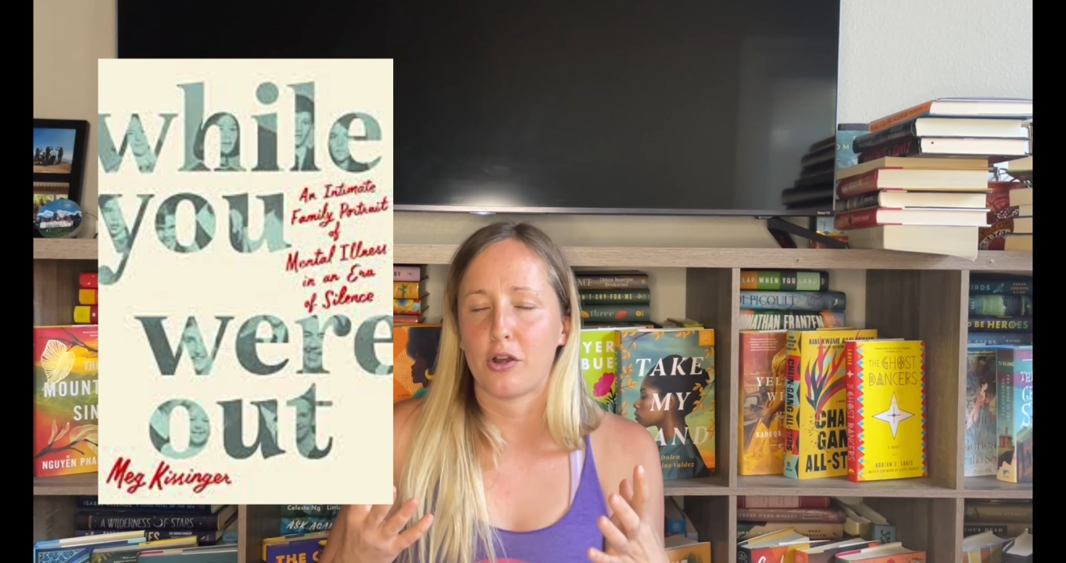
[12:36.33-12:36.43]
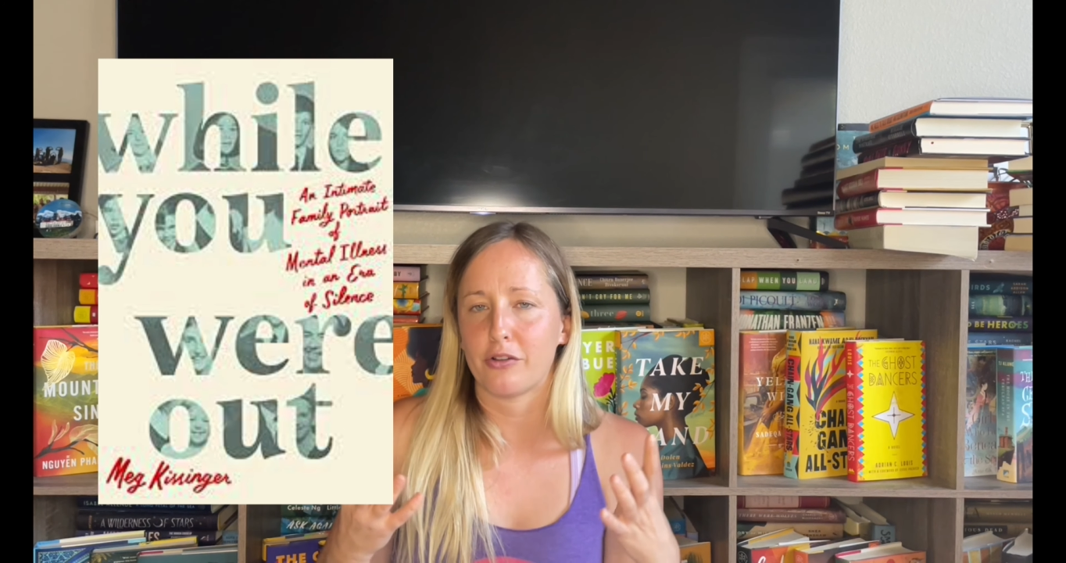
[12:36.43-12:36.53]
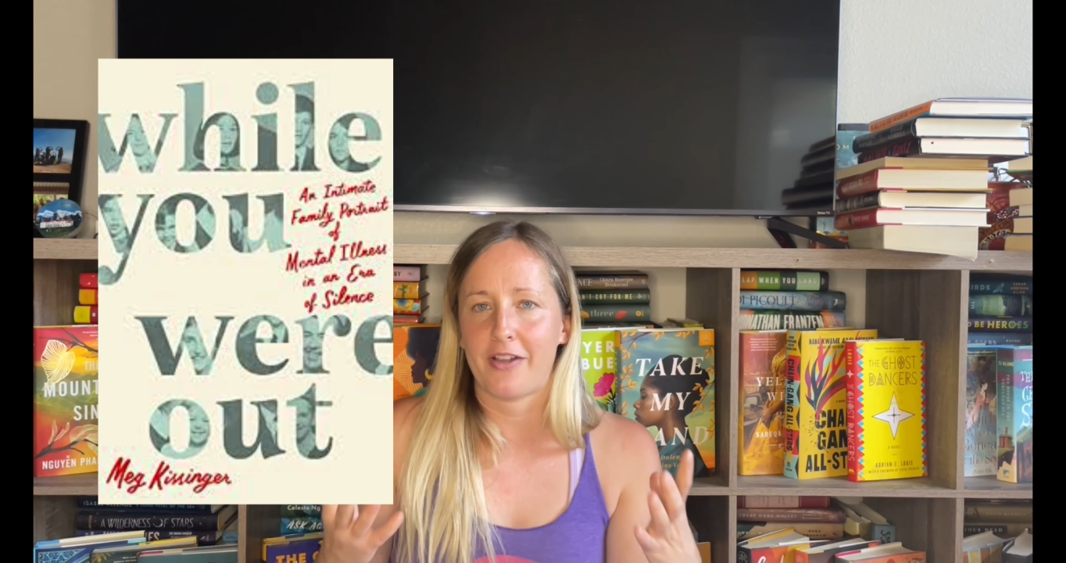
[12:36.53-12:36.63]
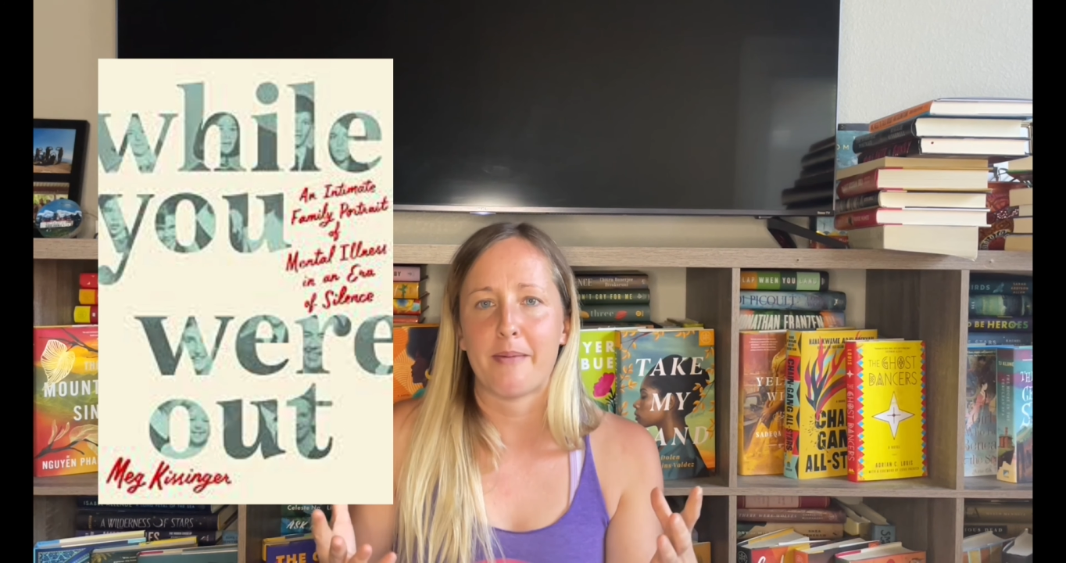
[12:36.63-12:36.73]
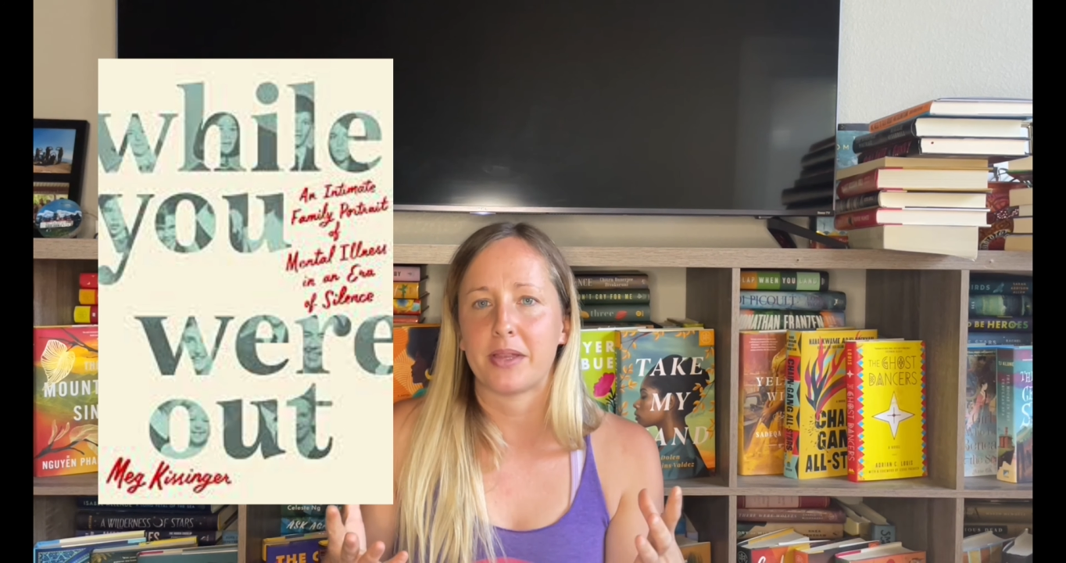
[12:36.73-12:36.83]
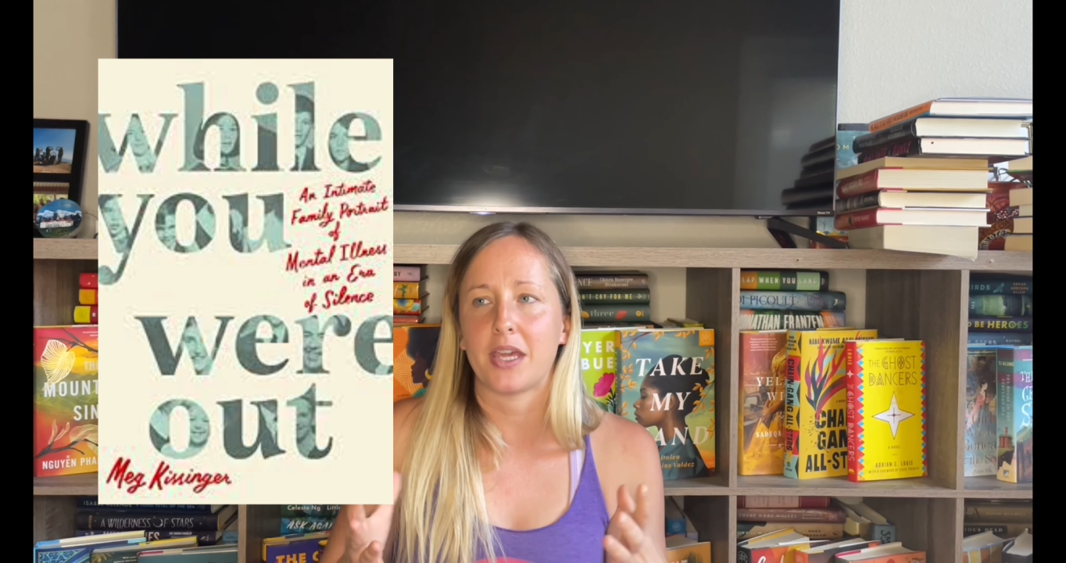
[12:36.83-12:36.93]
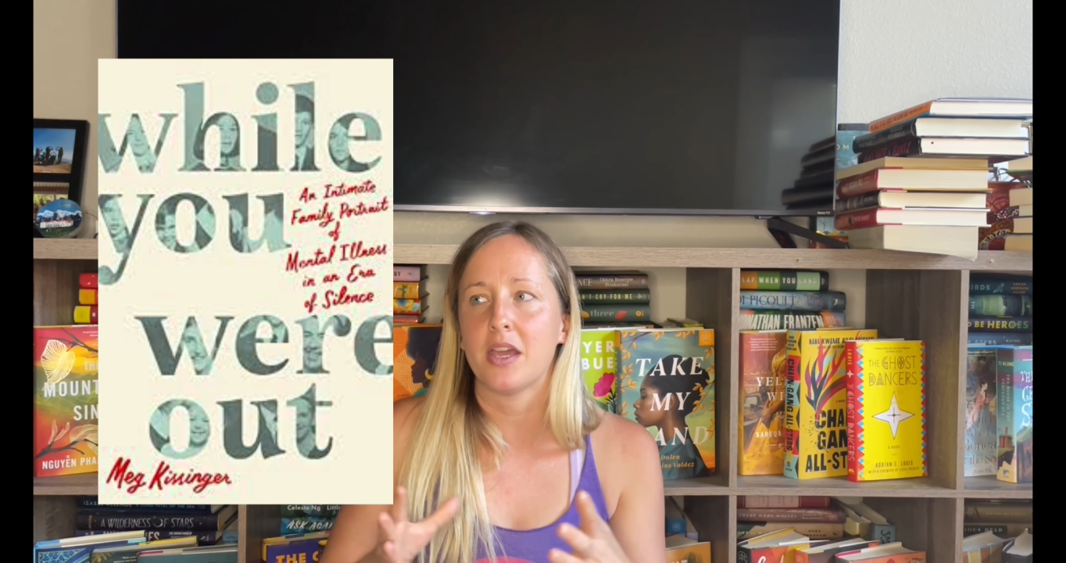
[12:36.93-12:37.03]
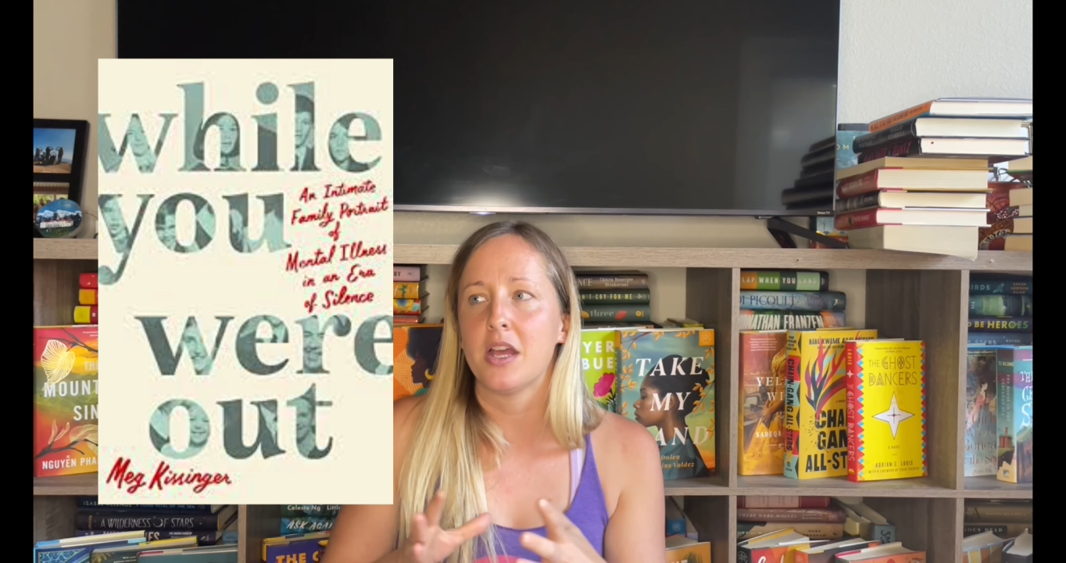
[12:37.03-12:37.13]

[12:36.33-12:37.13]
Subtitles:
her family.